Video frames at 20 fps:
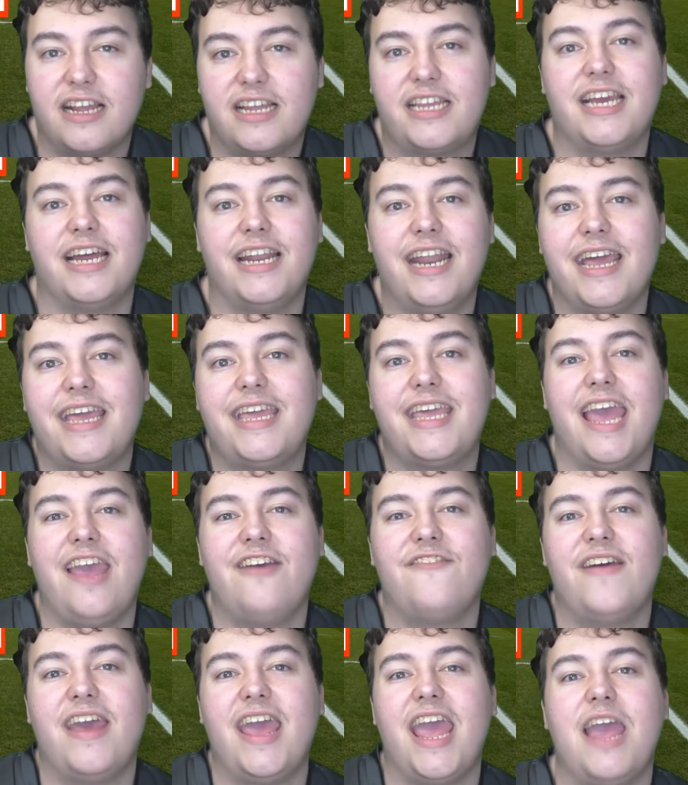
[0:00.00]
Going to
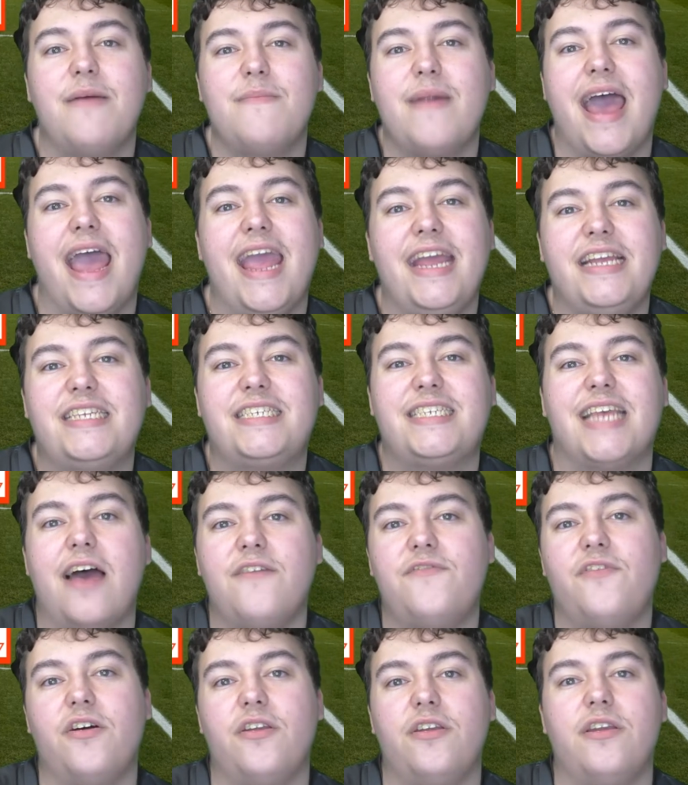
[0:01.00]
give him a
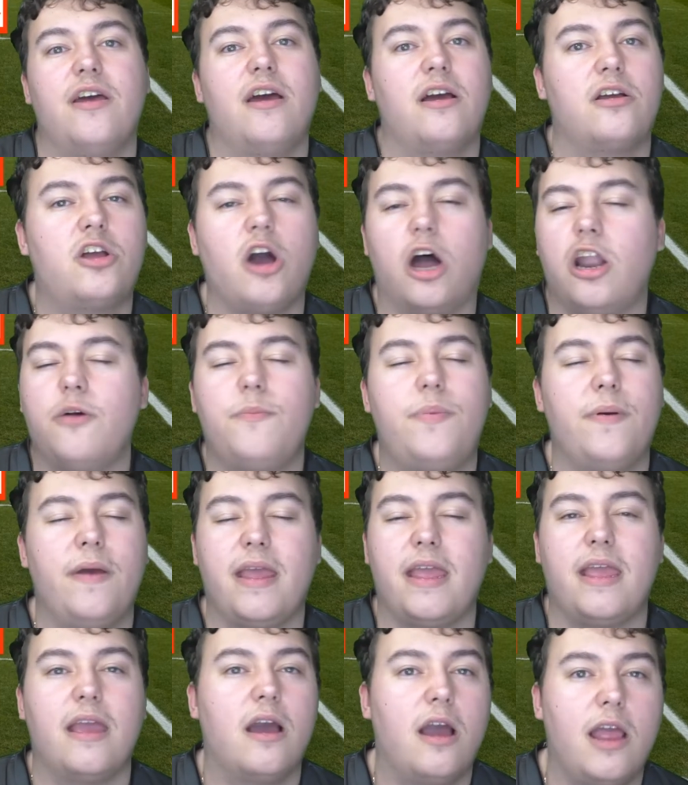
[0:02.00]
7. Gotta
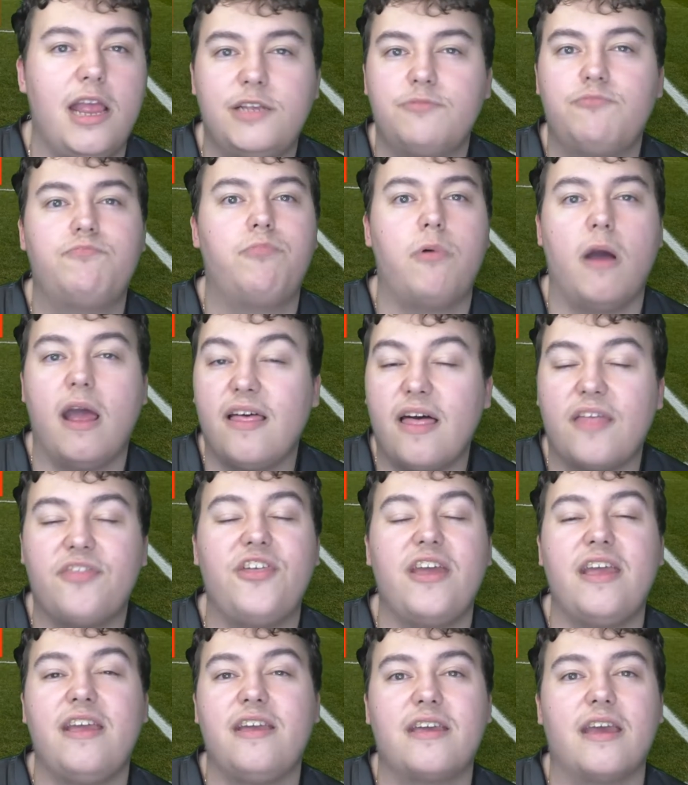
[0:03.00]
be. I
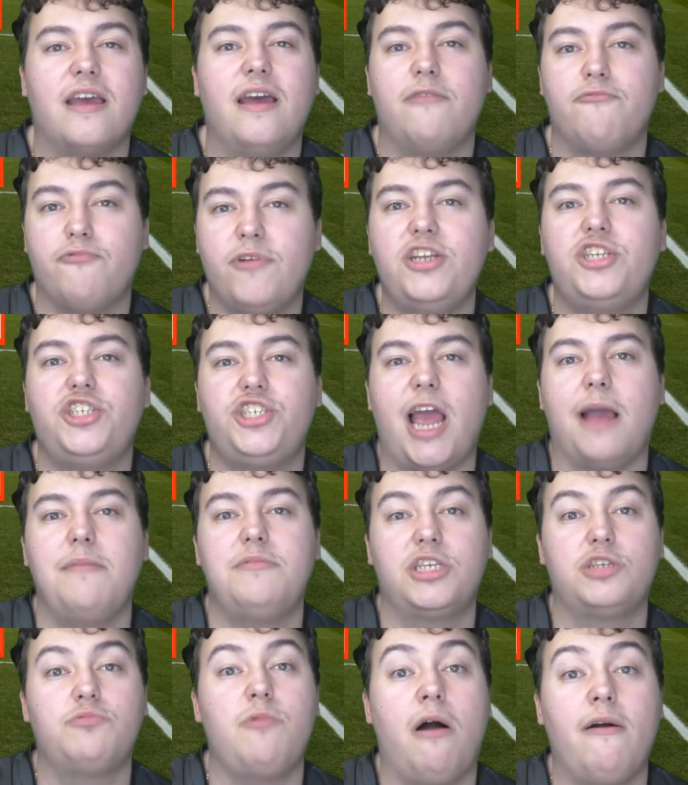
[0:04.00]
think Reece
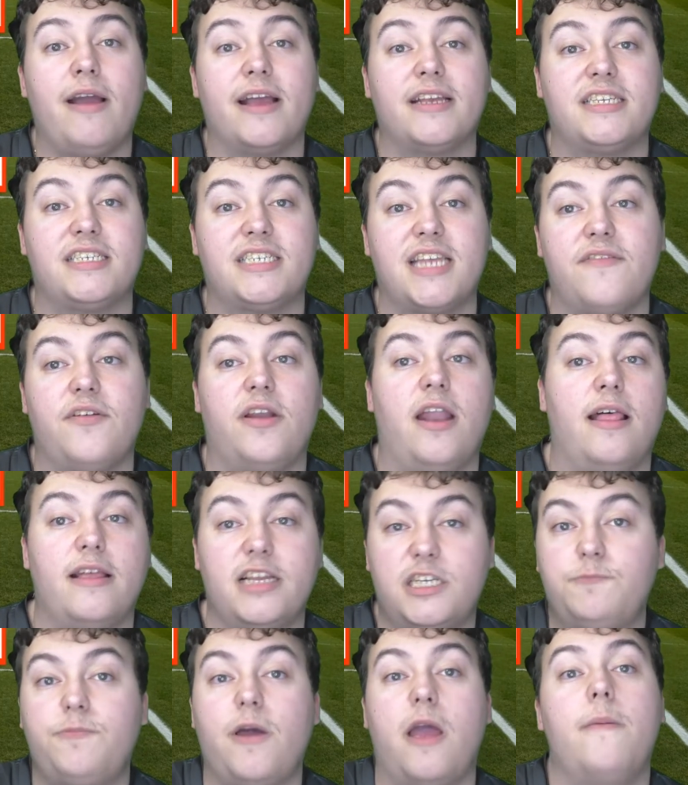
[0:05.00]
James as well gets a 7. I'll
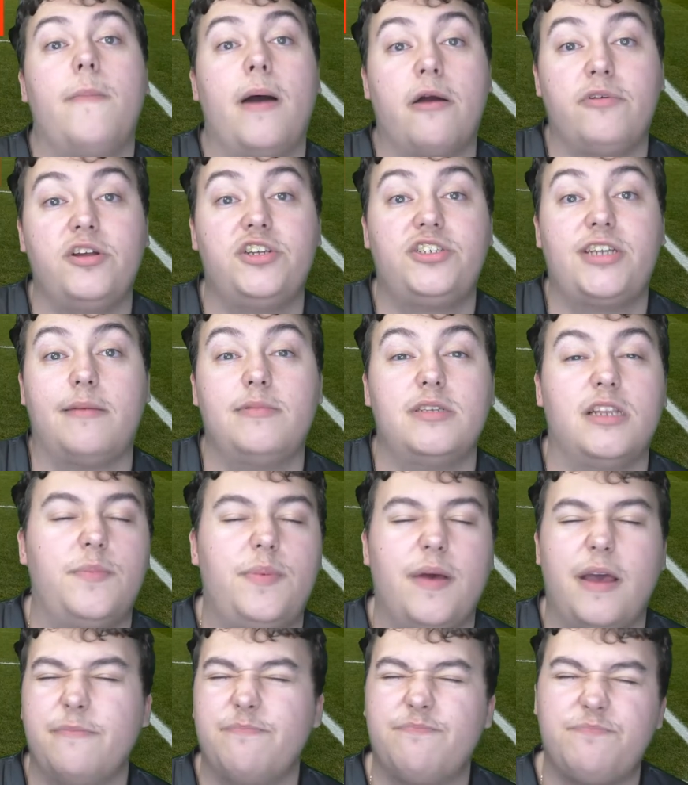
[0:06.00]
explain about Reece James in a
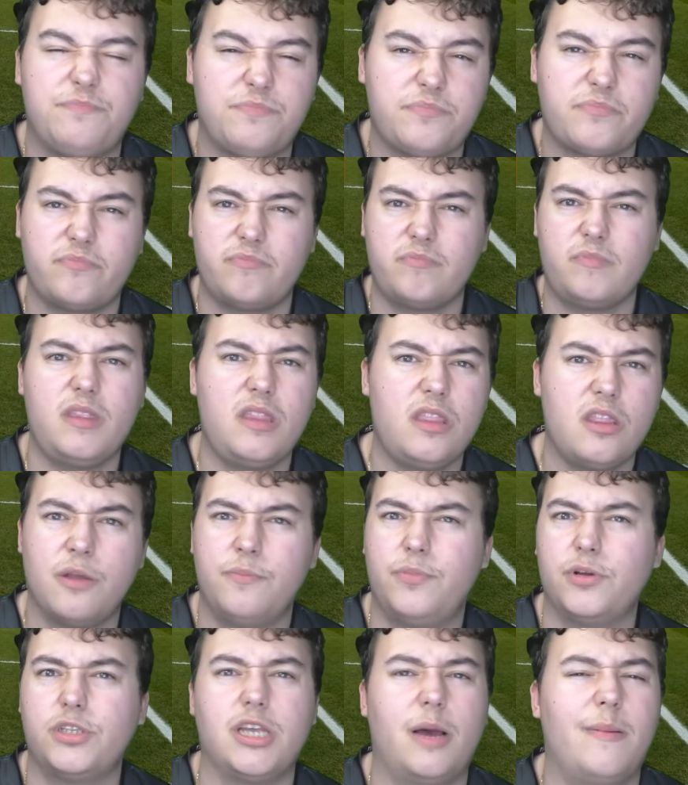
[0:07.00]
bit.
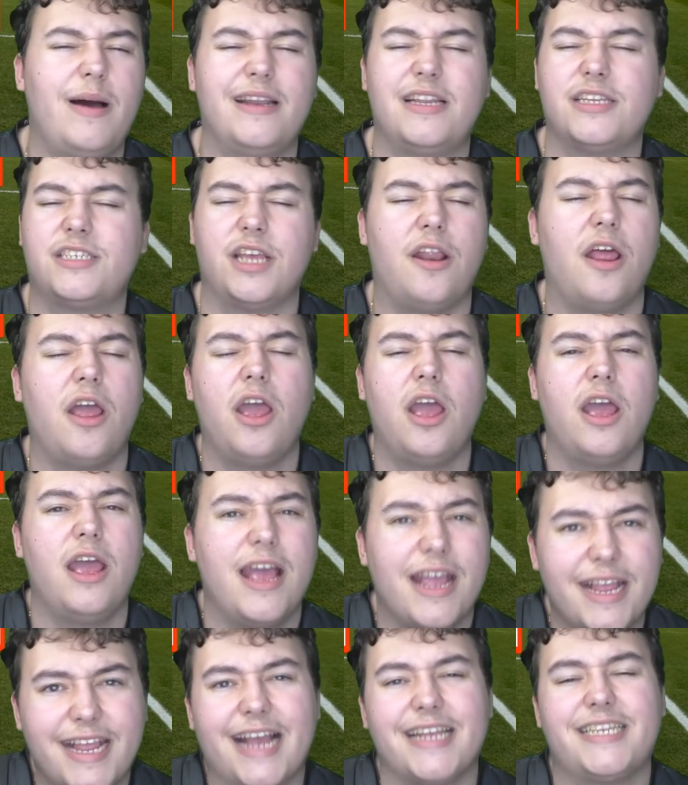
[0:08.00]
But Tom Anderson
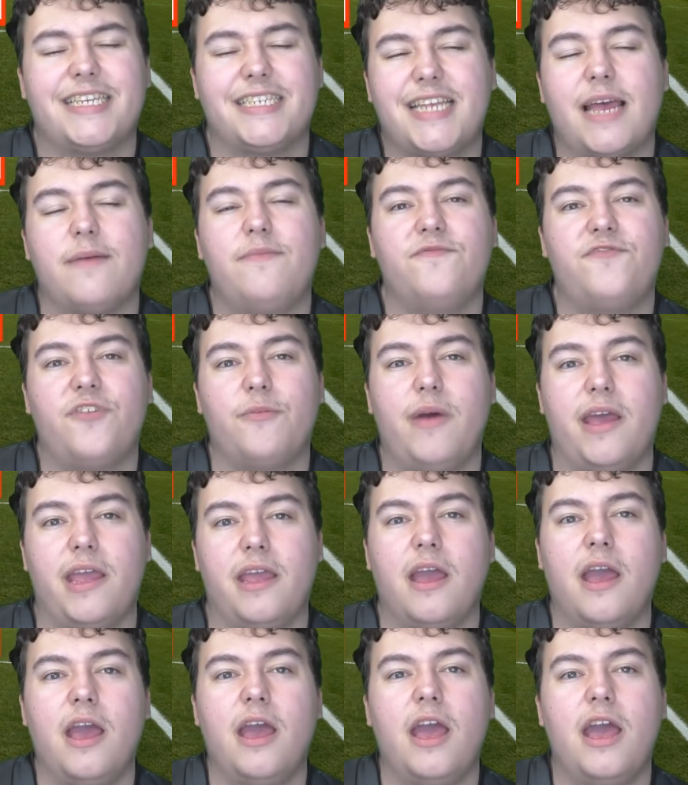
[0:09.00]
gets a 7 for
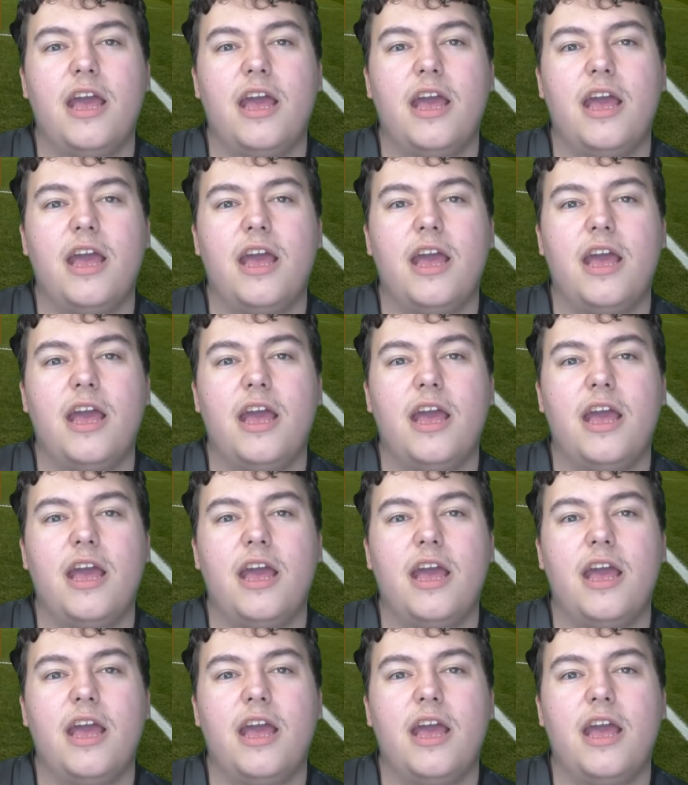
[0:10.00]
me.